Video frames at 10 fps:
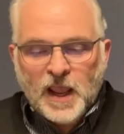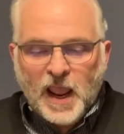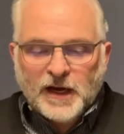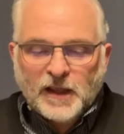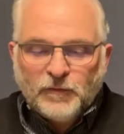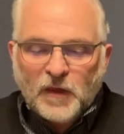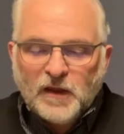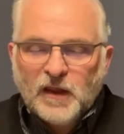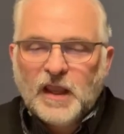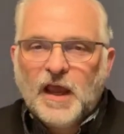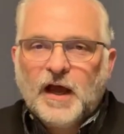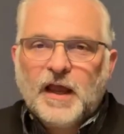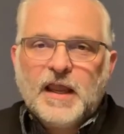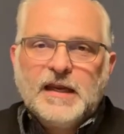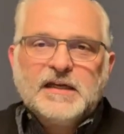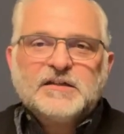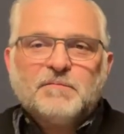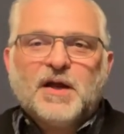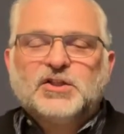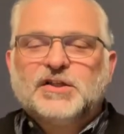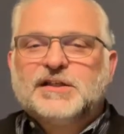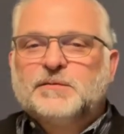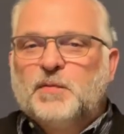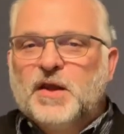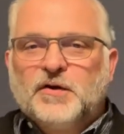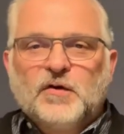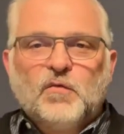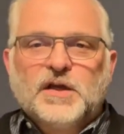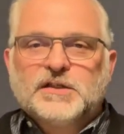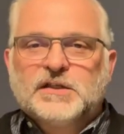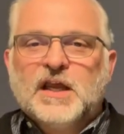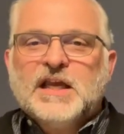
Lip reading: And I think inasmuch as Peter was